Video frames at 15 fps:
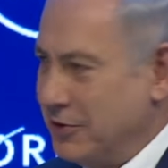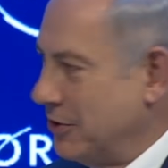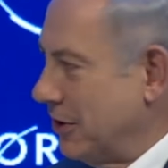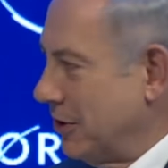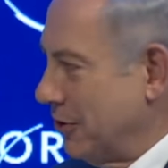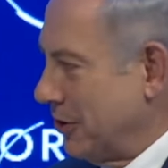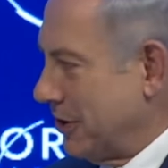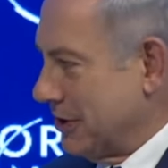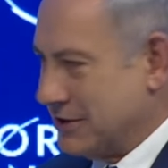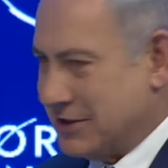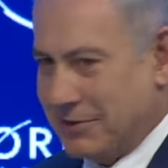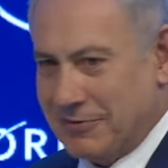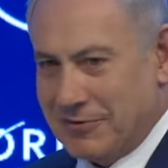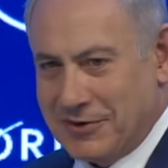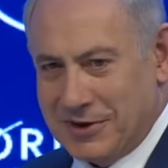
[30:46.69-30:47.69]
You can look at
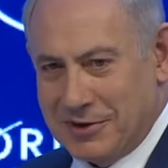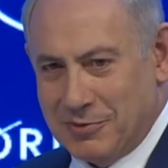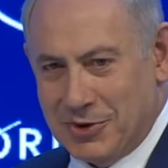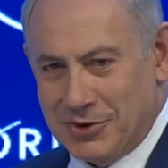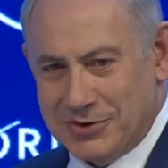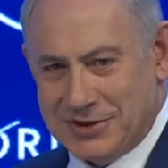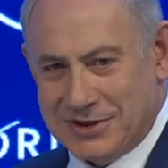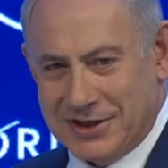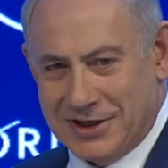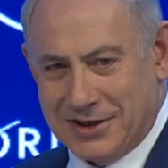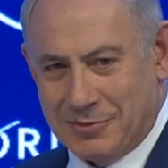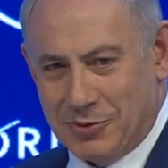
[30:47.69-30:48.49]
some of the most uh,